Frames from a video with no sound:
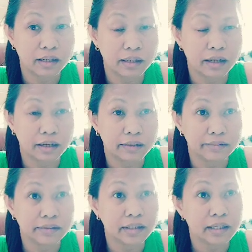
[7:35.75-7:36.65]
Yeah.
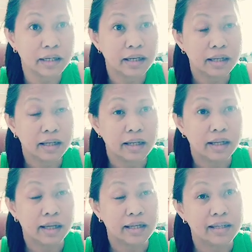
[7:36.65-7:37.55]

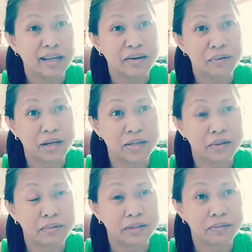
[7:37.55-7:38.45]
And anyway,
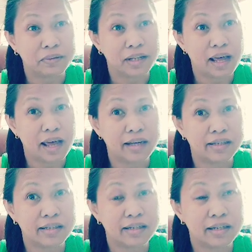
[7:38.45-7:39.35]
so much for that.
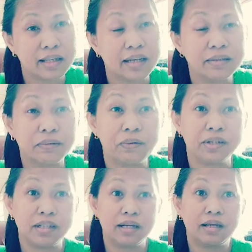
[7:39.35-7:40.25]
Thanks for
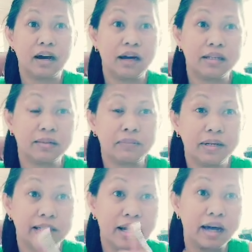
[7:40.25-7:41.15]
watching, guys.
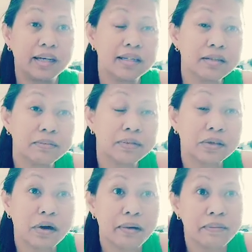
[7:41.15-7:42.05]
Please like and
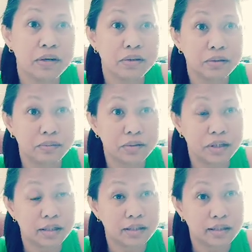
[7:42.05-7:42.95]
subscribe my YouTube
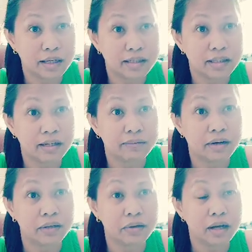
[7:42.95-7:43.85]
channel, Daisy
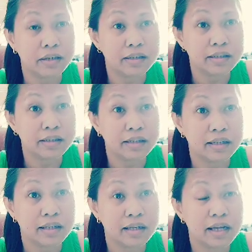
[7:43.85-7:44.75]
Lovato Elliott,
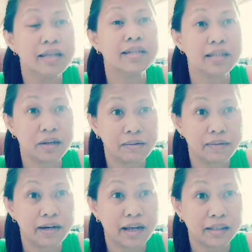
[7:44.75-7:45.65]
and see you in
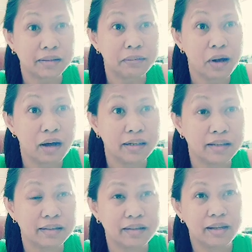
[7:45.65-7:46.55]
my next blog.
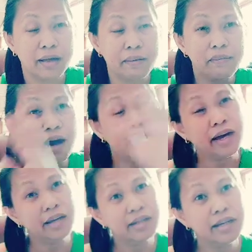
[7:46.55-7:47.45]

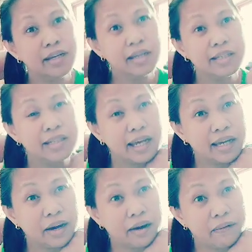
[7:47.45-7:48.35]
Bye. Take
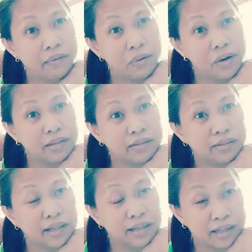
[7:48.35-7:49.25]
care,
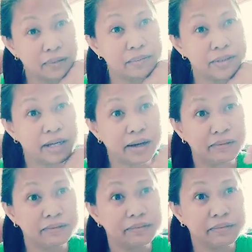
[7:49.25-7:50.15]
everyone, and keep
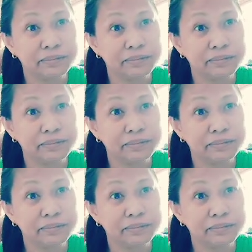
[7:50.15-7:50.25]
safe.